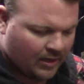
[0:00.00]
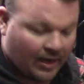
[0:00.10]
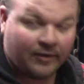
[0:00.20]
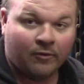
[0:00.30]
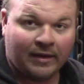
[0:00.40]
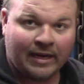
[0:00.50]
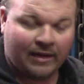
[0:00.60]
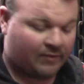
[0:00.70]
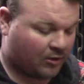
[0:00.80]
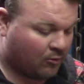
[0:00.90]
I don't
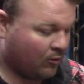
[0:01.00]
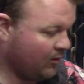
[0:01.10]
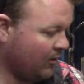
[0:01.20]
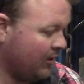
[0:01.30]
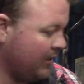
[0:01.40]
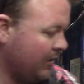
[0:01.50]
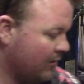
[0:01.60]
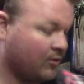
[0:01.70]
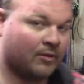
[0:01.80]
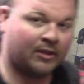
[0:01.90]
have the coil on
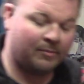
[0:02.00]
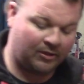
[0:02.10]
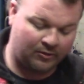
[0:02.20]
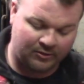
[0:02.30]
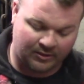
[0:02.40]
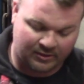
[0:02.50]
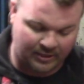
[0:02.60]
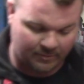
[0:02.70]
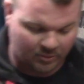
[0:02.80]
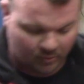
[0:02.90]
here, so I'm going to be using the
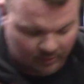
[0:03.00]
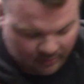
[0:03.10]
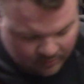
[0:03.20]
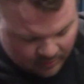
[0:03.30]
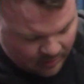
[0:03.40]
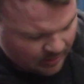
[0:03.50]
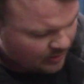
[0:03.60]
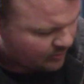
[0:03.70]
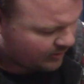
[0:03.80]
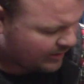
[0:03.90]
same coil.
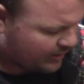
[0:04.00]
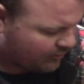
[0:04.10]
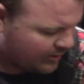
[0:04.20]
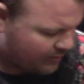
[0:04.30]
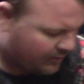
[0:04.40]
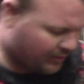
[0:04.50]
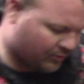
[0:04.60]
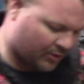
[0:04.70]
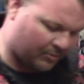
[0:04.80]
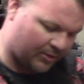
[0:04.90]
So I got to ground the
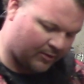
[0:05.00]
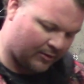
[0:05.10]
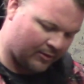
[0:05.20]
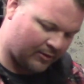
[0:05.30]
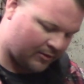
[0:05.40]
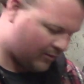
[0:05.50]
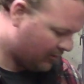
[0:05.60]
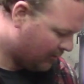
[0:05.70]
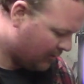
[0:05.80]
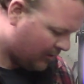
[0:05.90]
distributor,
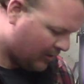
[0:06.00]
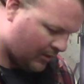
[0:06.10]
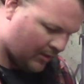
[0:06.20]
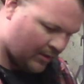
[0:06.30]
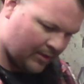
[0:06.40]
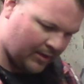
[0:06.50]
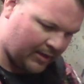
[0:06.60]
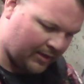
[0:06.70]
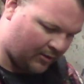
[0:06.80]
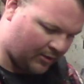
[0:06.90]
and then
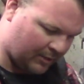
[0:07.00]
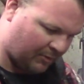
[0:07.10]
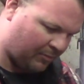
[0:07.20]
I got to hook up the